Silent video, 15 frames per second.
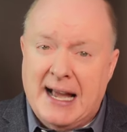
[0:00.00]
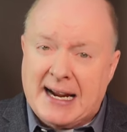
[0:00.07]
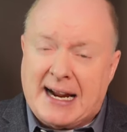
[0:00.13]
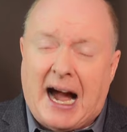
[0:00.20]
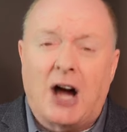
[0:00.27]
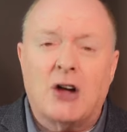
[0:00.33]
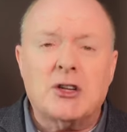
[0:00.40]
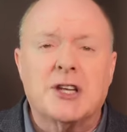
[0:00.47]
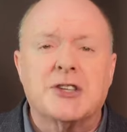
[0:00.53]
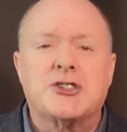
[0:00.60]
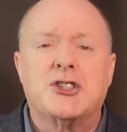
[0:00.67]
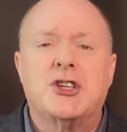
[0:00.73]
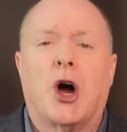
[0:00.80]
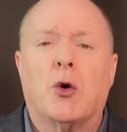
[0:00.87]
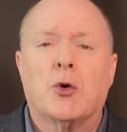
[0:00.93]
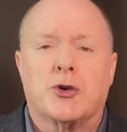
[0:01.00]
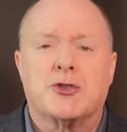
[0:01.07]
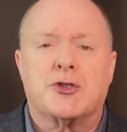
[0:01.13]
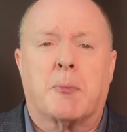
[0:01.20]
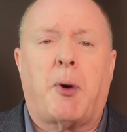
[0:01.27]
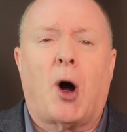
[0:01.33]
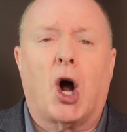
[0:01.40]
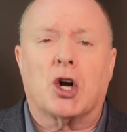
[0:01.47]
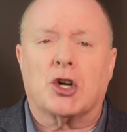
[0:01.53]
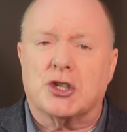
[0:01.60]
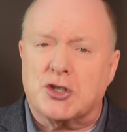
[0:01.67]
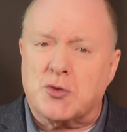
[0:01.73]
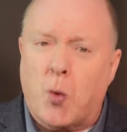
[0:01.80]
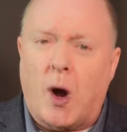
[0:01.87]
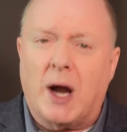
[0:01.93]
Countless donors or
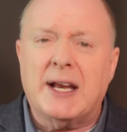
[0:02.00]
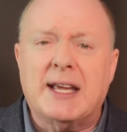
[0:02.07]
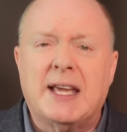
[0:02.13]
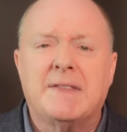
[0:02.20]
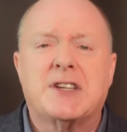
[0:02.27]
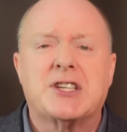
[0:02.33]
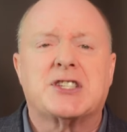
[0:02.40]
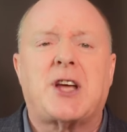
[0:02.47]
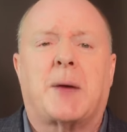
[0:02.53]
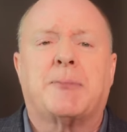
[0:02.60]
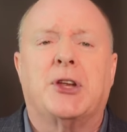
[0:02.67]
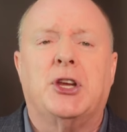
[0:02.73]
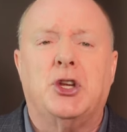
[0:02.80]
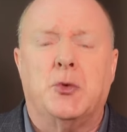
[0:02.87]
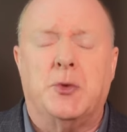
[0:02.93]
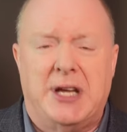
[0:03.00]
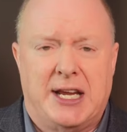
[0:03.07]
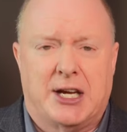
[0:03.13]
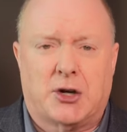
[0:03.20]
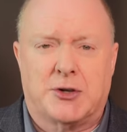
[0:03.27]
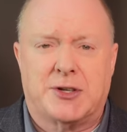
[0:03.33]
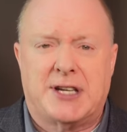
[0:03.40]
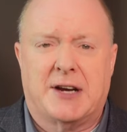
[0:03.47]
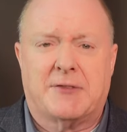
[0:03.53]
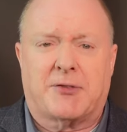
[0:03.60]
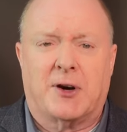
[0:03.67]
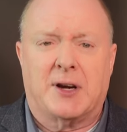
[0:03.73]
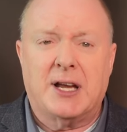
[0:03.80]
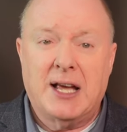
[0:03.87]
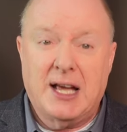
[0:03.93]
partners want to give to something unique or
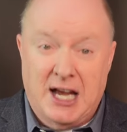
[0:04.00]
different,